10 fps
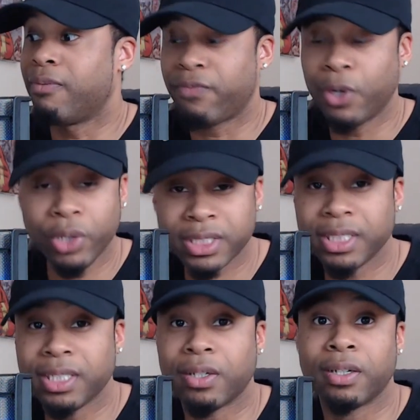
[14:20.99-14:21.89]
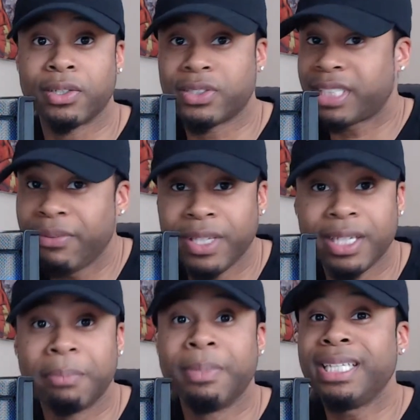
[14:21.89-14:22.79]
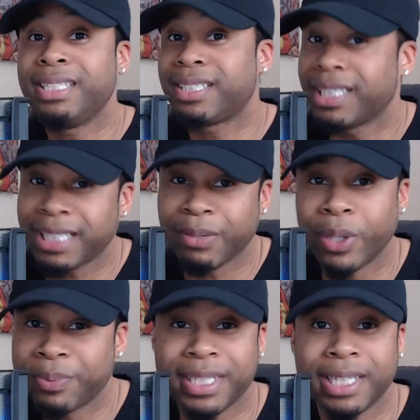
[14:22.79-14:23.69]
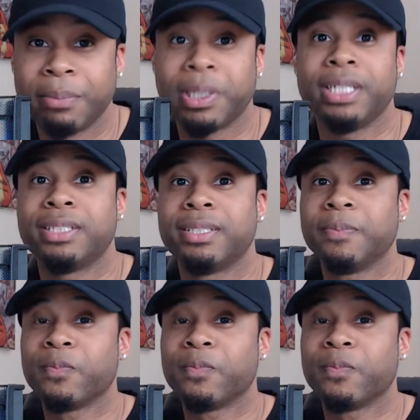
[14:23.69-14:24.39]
focusing on or saving up money to get that website in place.